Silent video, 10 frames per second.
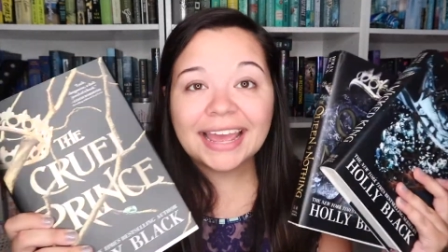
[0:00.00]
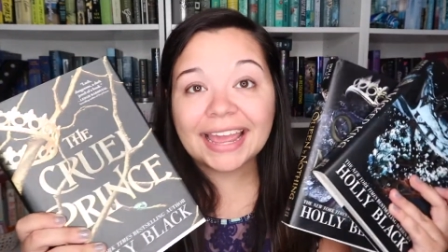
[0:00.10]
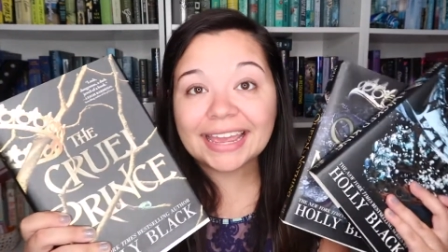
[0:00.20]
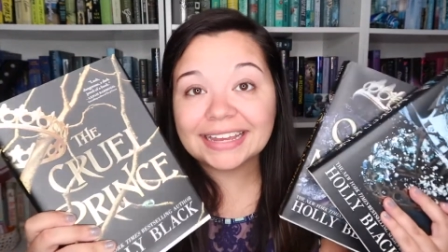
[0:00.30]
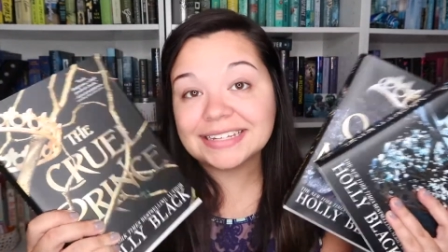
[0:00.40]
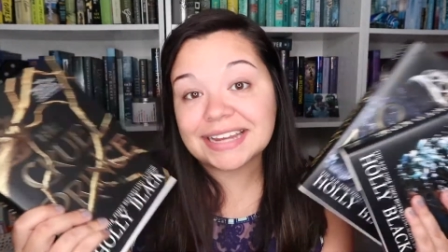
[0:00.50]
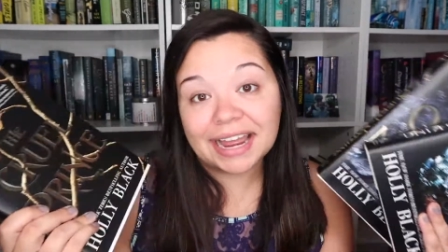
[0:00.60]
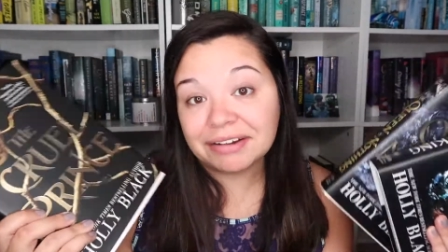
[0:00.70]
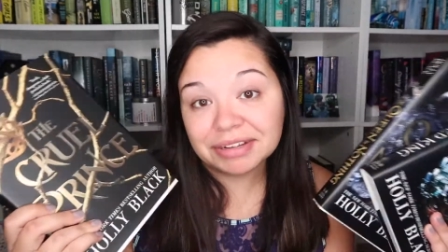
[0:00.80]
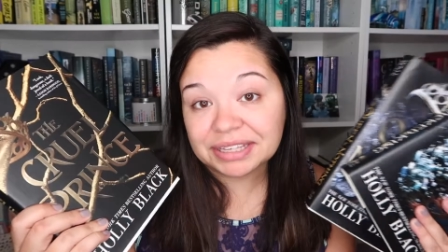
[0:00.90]
and
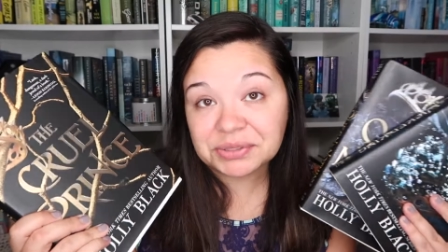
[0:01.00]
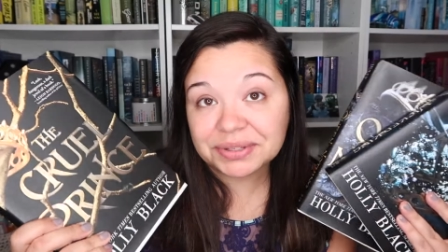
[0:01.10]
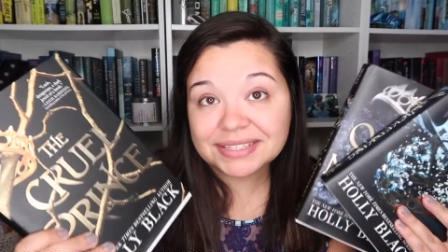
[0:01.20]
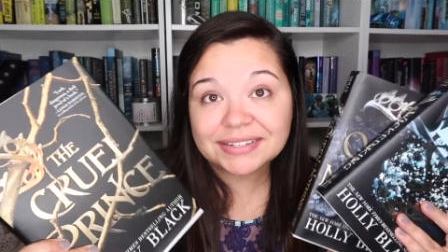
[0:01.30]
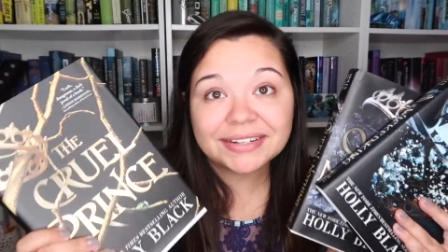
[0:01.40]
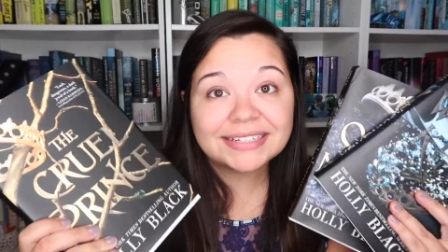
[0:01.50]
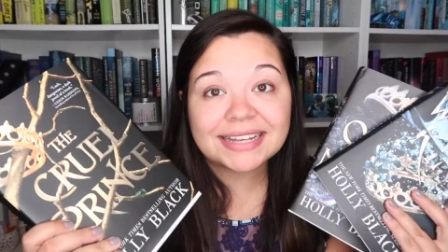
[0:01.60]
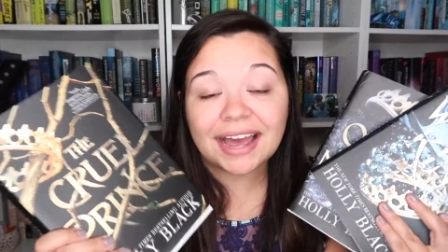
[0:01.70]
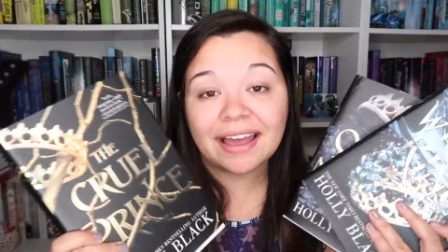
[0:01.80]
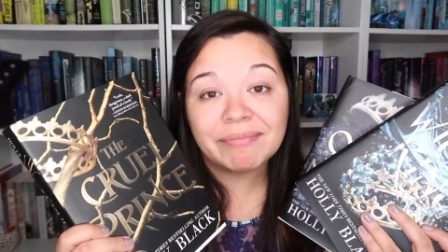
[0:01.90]
I really enjoyed the series.
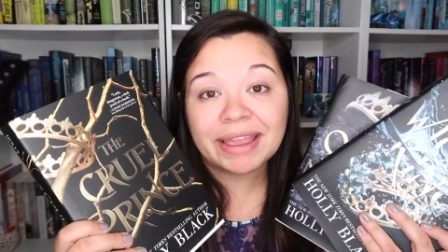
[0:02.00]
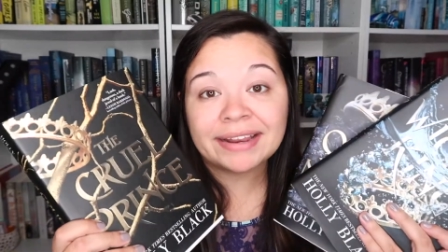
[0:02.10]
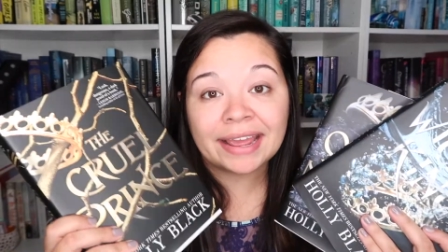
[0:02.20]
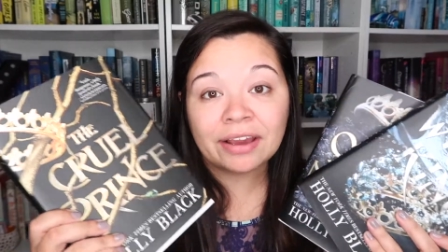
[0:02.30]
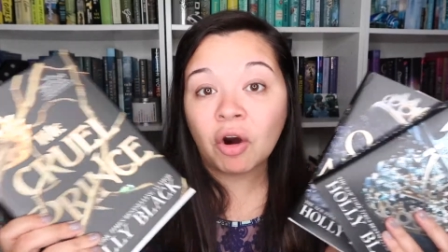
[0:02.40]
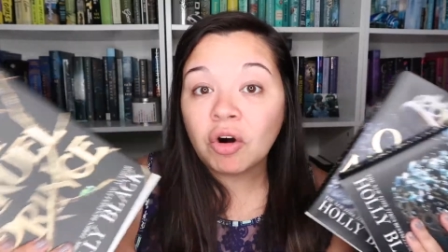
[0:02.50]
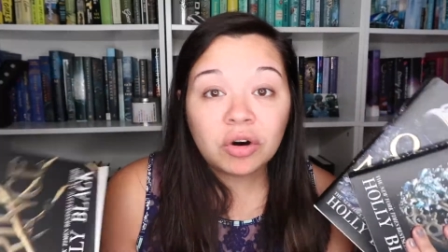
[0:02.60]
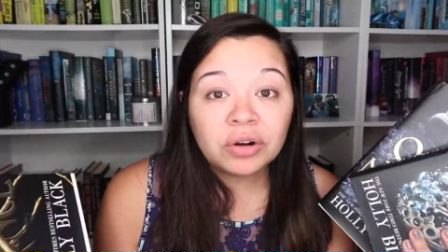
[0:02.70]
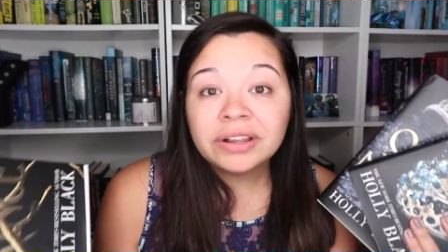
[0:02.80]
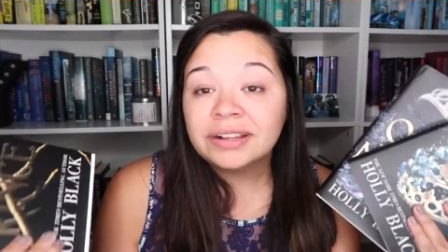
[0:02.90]
I made a
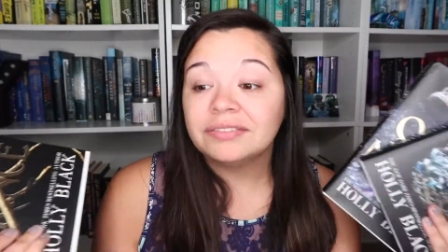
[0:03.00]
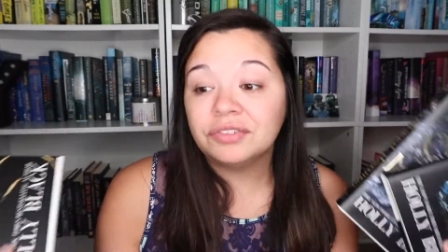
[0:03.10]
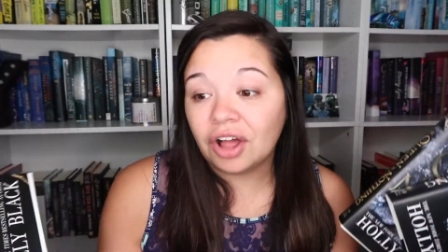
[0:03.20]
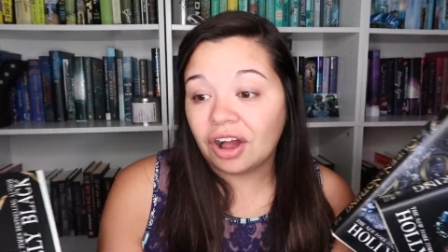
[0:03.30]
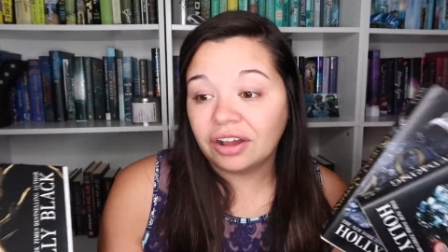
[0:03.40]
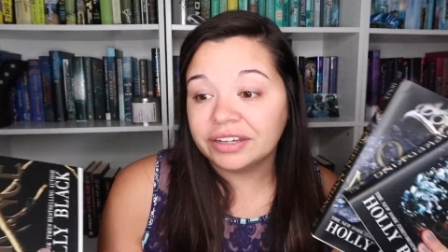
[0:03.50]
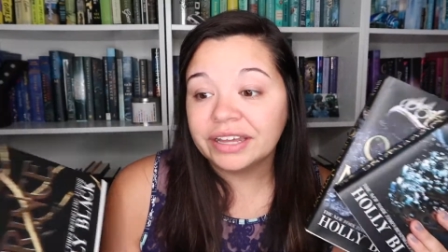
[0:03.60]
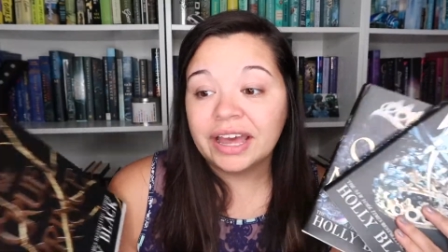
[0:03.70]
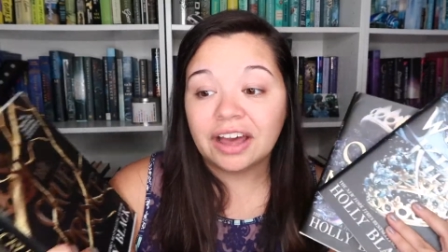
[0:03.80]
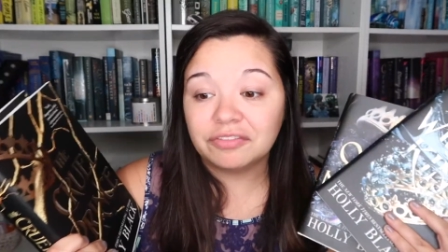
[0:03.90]
whole vlog
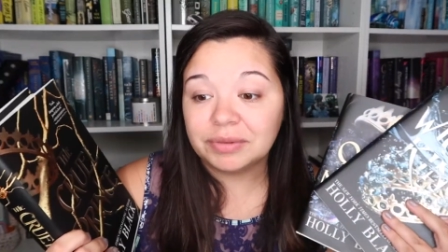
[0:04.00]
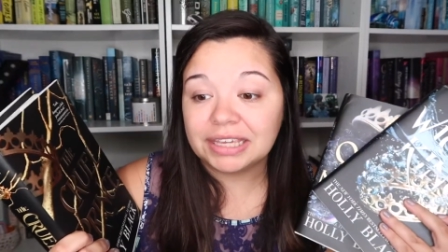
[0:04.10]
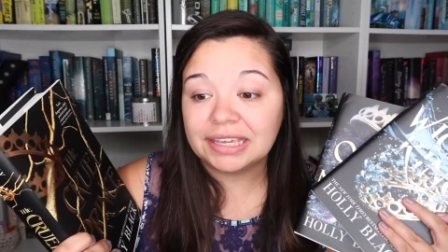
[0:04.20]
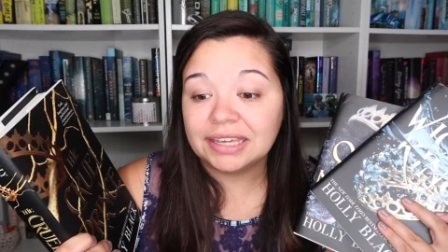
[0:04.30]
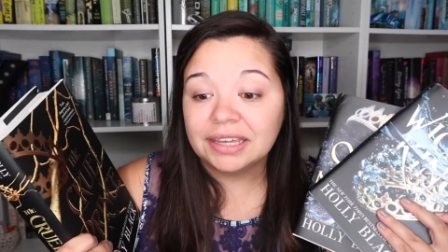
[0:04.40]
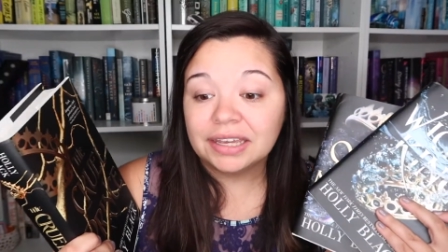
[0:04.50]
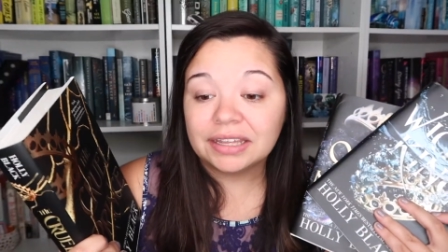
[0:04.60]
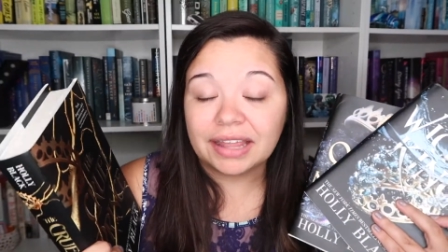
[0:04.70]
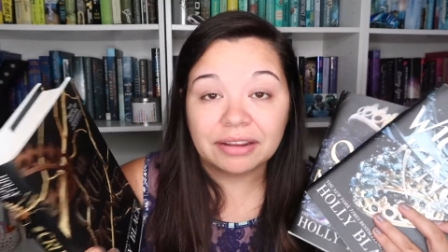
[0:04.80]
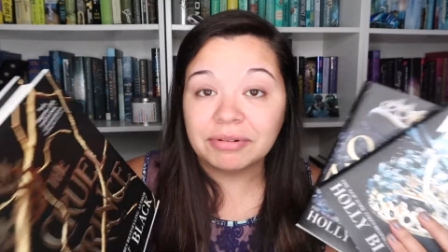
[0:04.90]
of me
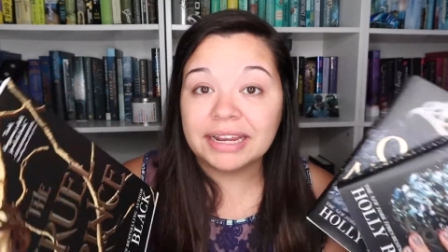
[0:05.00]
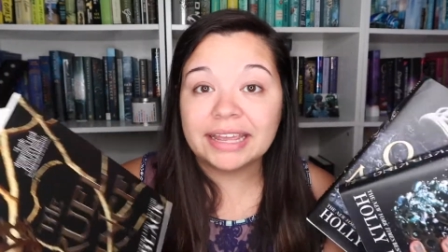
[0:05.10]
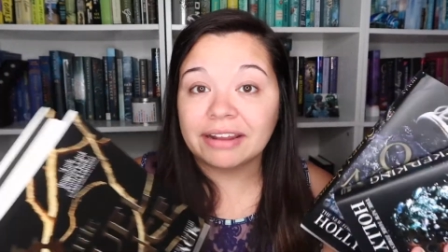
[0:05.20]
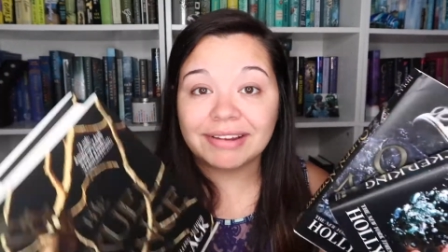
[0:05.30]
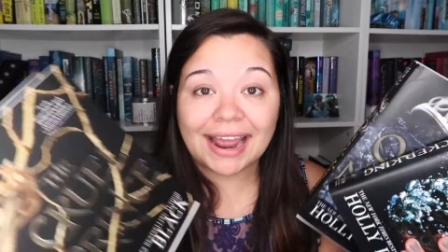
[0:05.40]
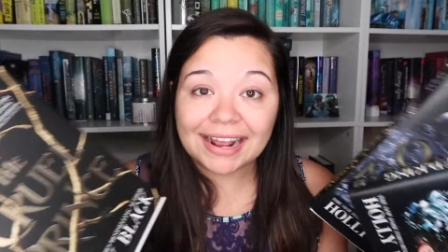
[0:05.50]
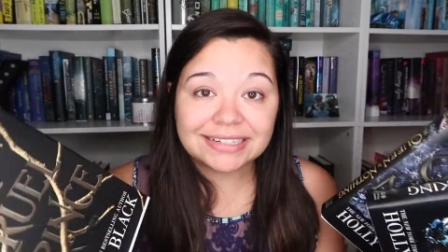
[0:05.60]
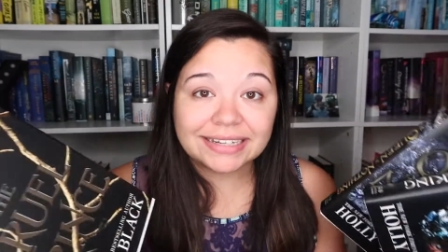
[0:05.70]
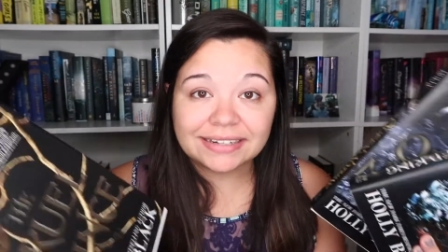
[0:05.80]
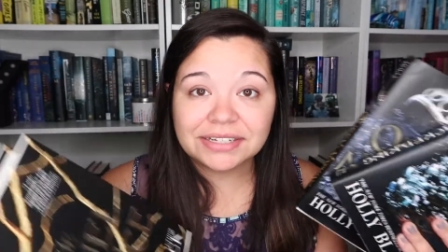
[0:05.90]
like reading and
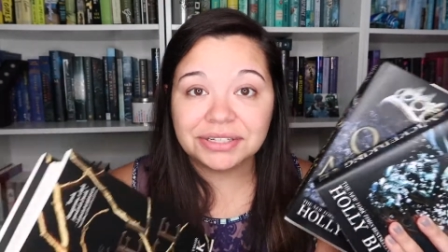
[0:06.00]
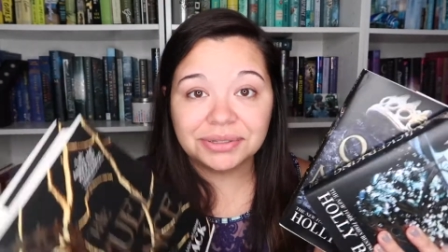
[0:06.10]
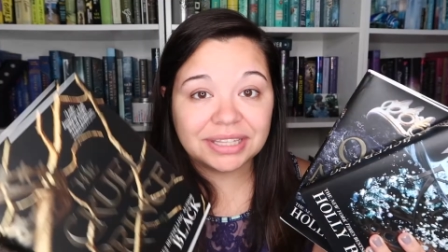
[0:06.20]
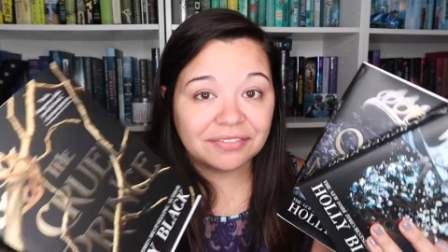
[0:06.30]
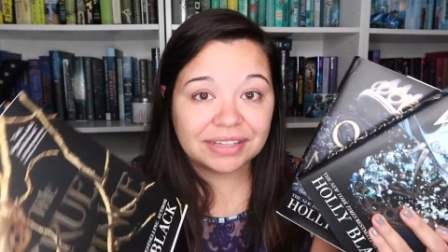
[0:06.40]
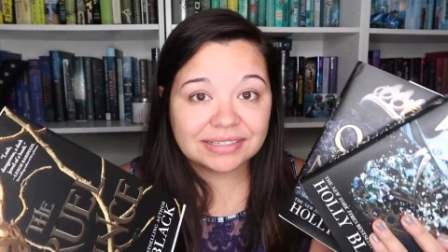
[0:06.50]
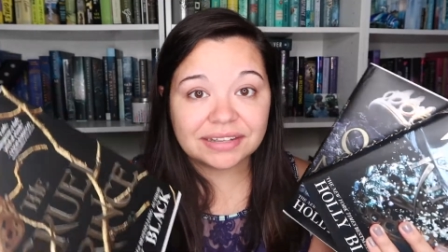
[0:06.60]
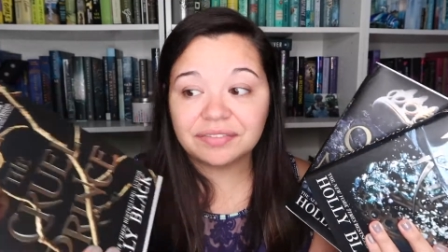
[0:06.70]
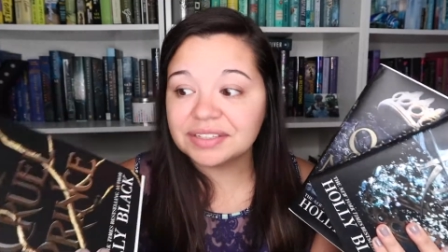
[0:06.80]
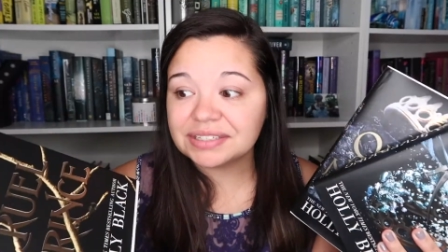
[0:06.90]
reacting to the events
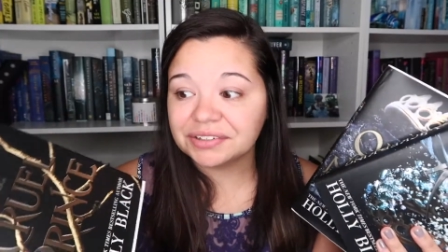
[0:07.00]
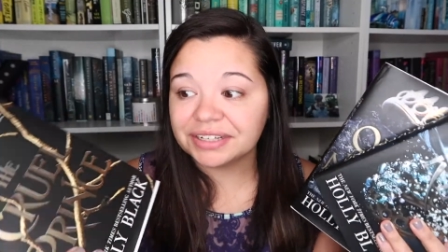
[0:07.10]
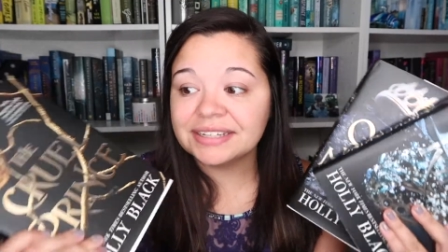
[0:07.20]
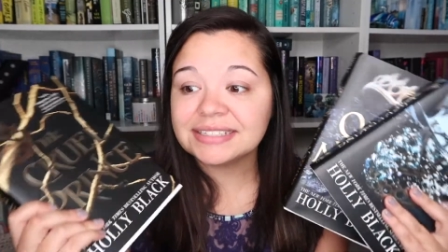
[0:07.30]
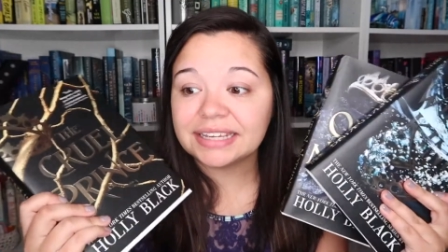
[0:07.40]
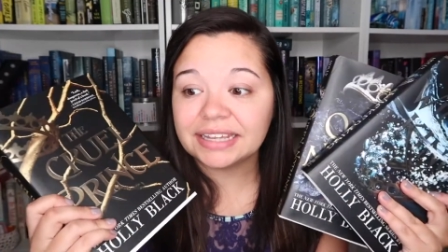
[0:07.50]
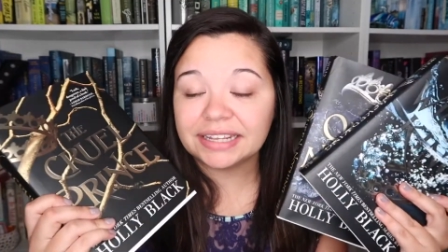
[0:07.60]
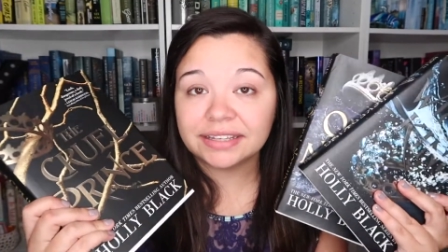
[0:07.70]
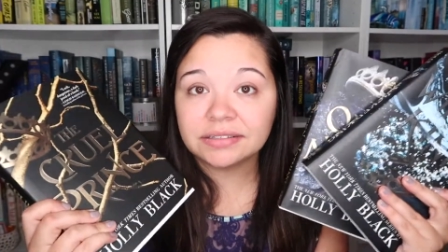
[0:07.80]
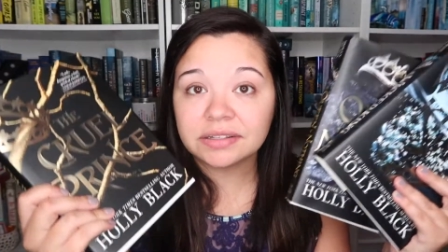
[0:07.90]
of the series. It
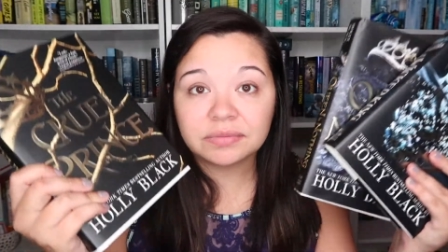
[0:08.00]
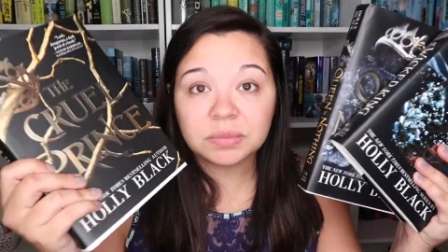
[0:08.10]
is